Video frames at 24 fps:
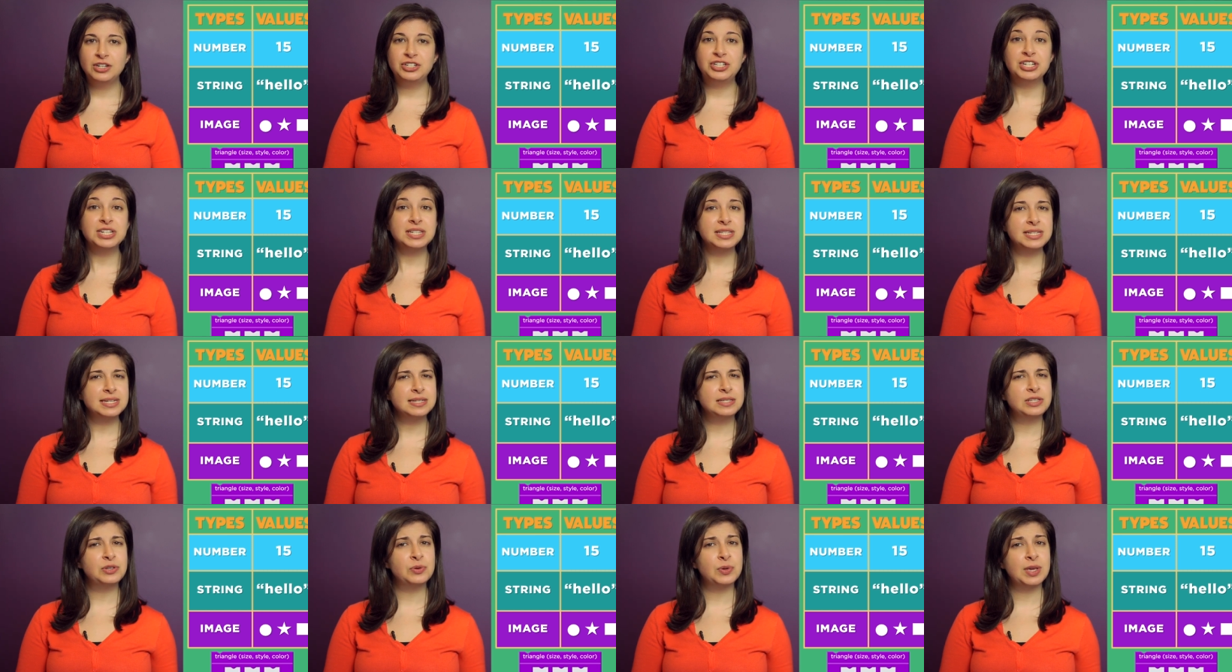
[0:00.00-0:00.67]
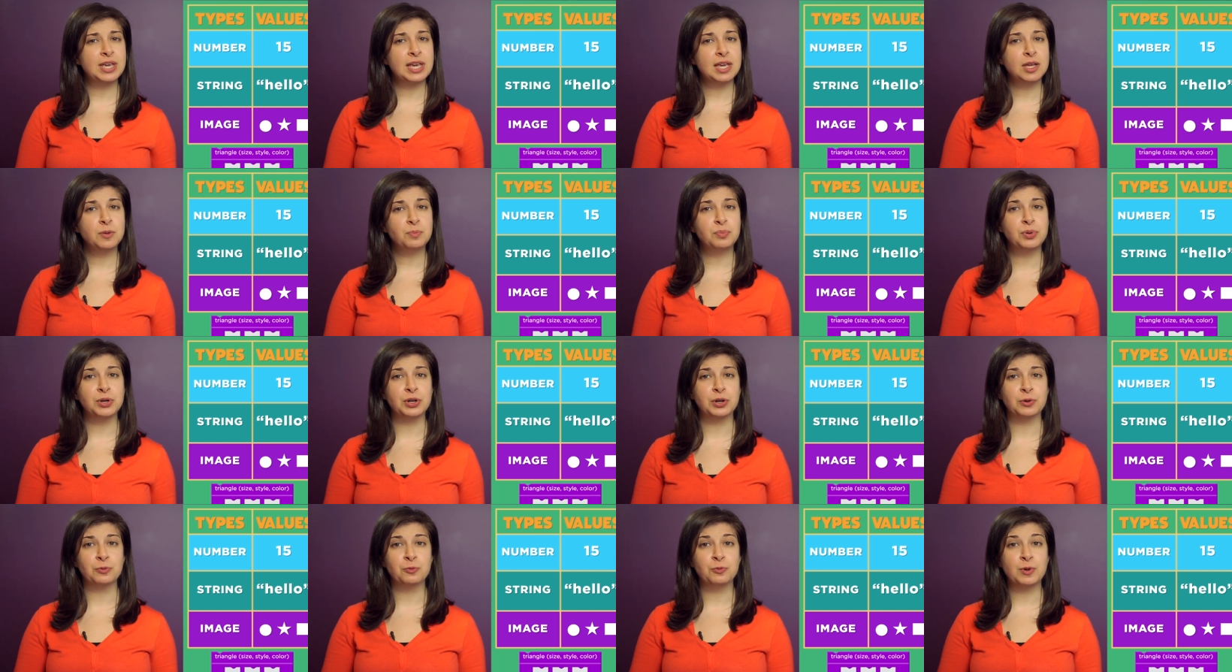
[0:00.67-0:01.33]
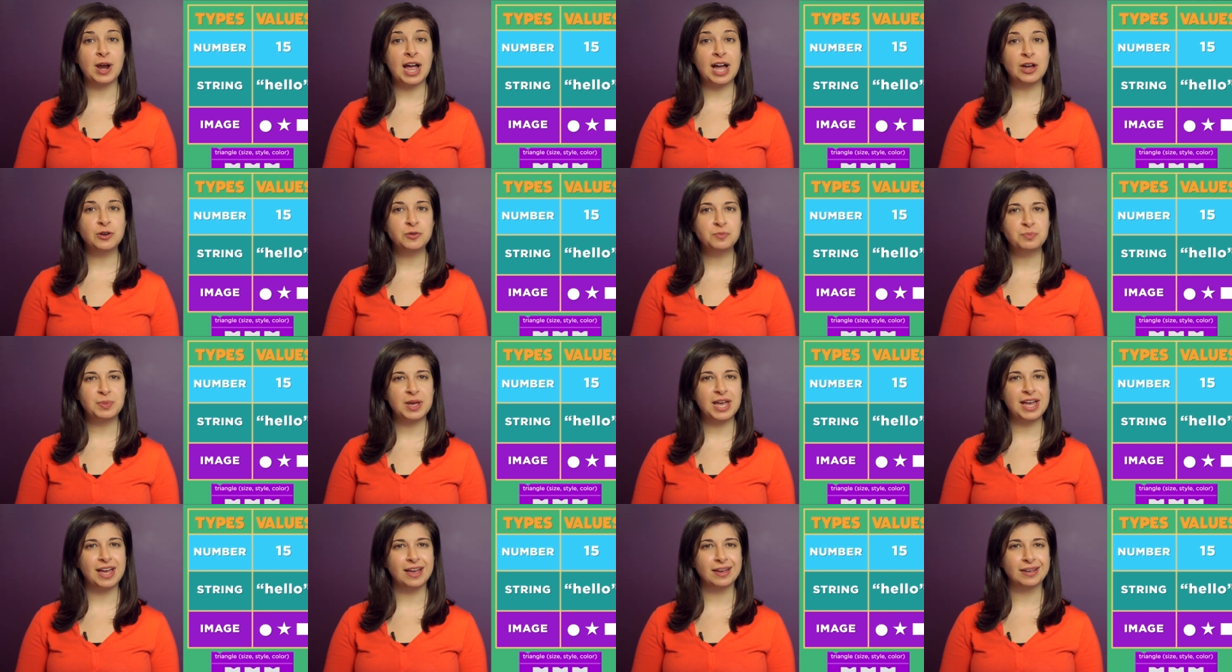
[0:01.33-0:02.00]
Just as you can't put a round
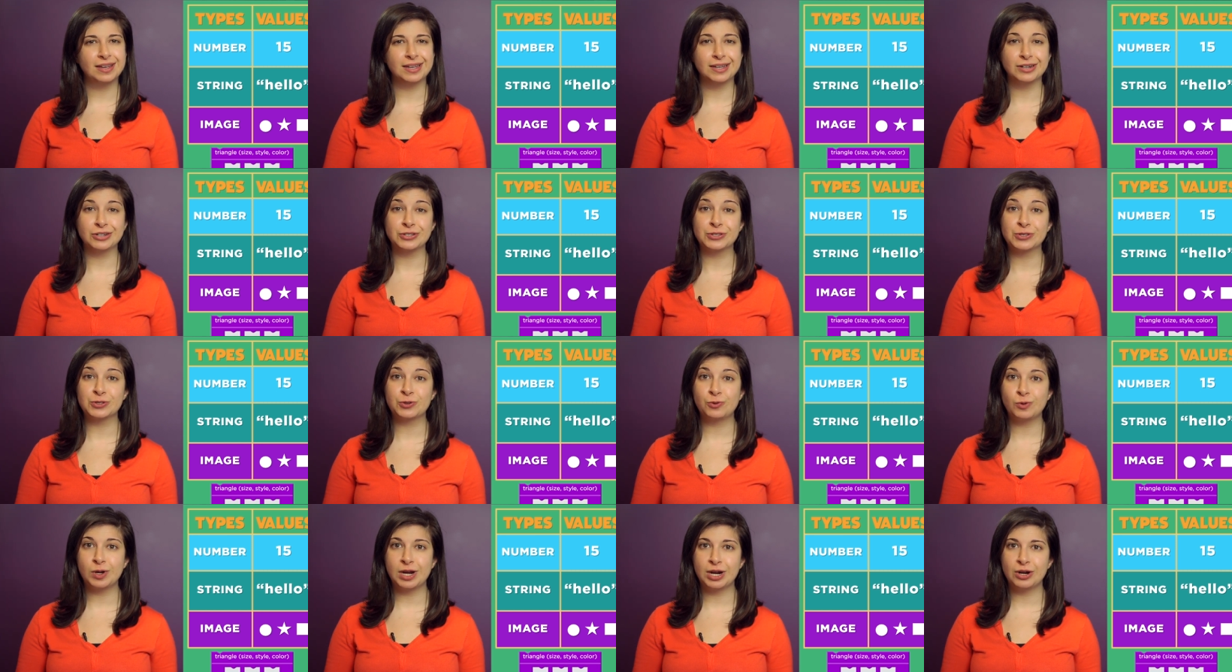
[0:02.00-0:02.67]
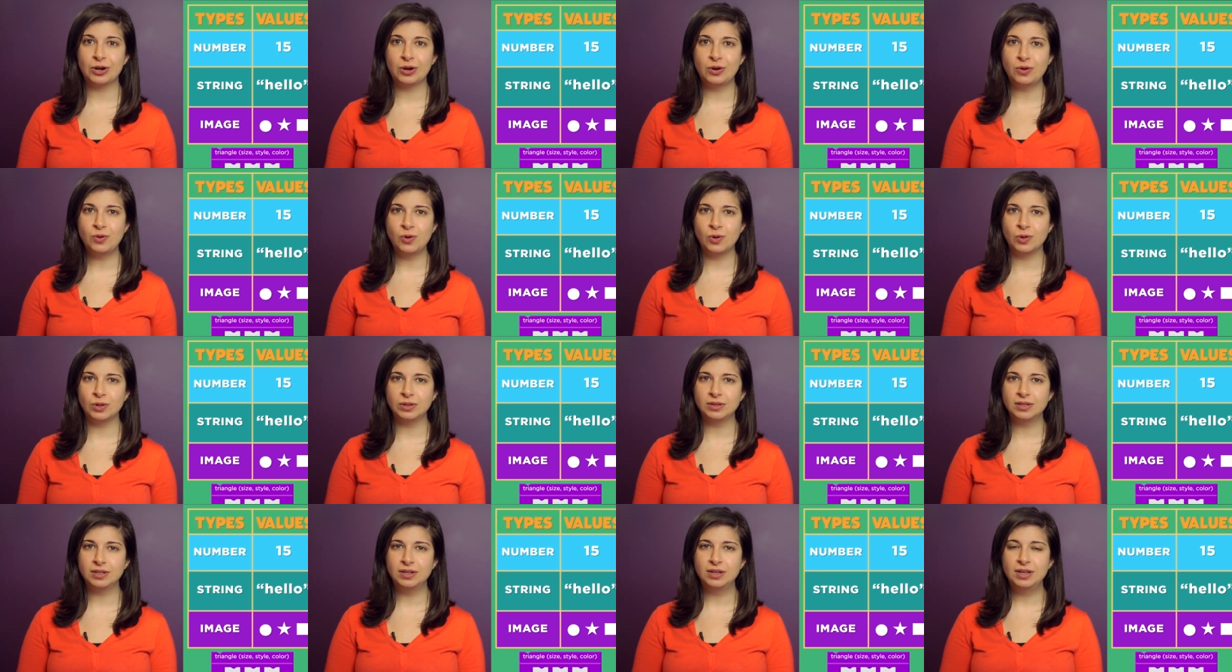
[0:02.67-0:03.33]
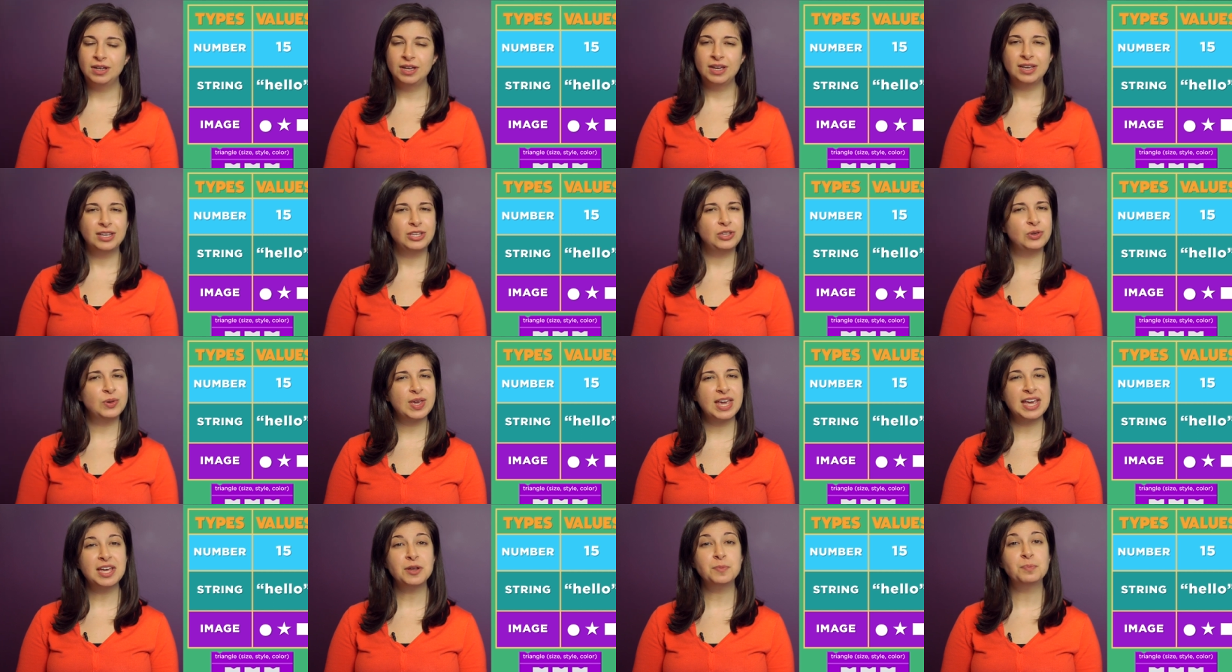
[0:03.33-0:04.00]
peg in a square hole, you
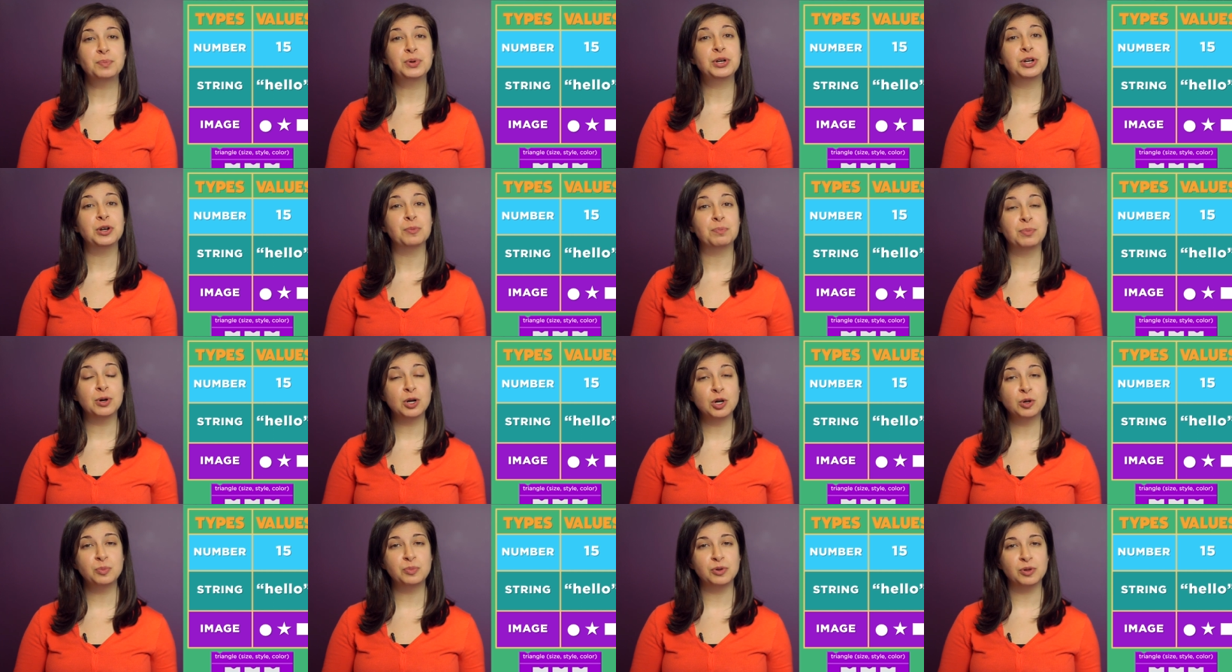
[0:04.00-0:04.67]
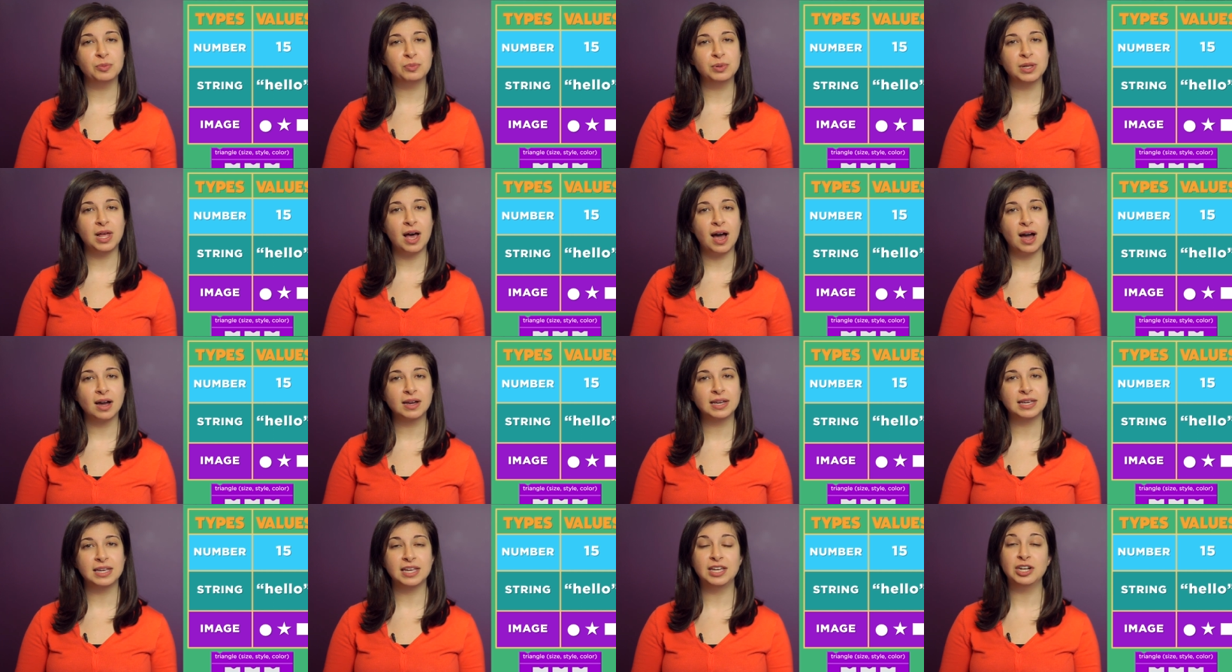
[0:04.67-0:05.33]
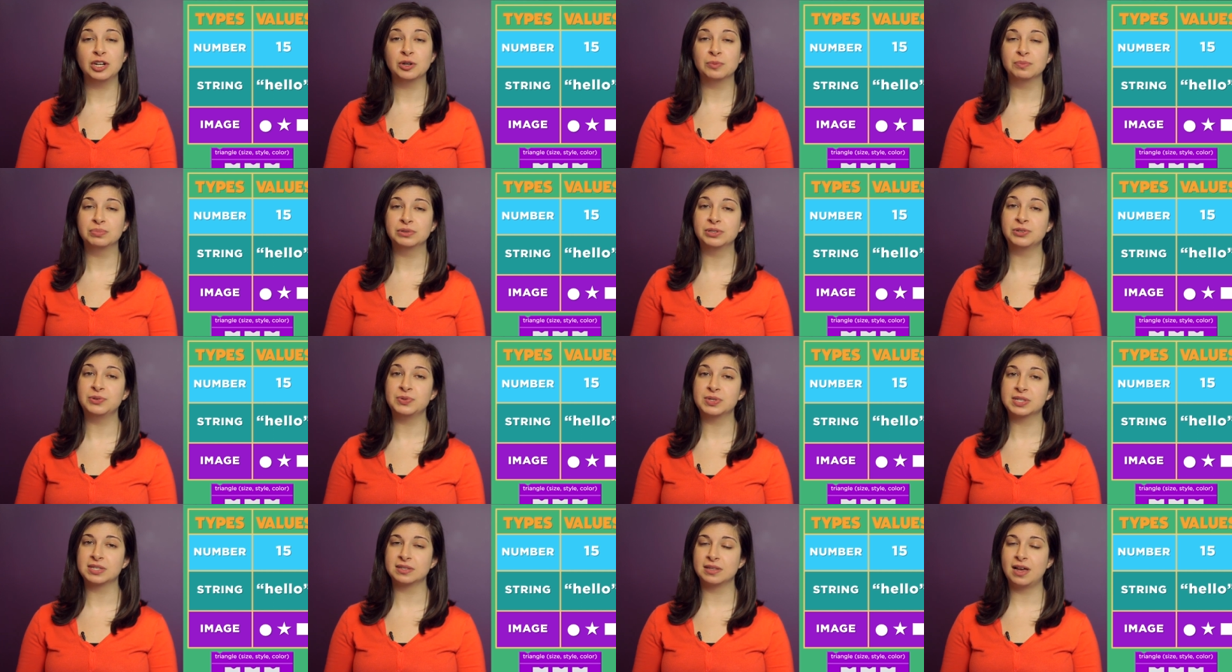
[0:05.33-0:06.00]
can't put a purple block in a
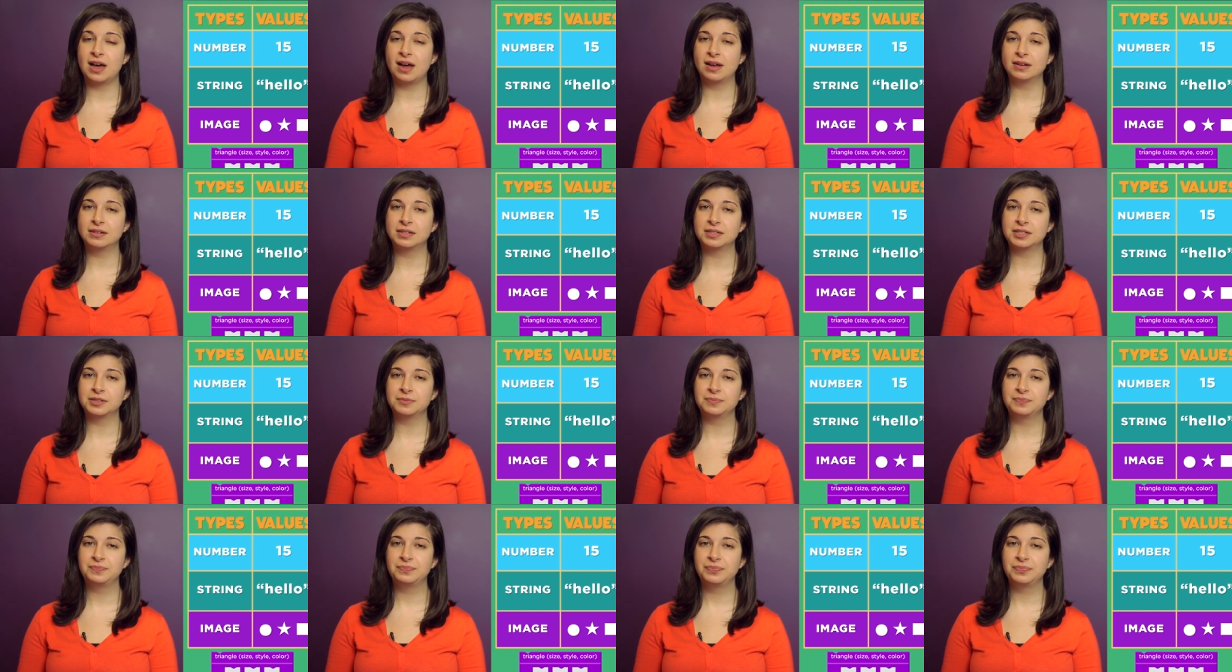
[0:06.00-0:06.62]
blue slot.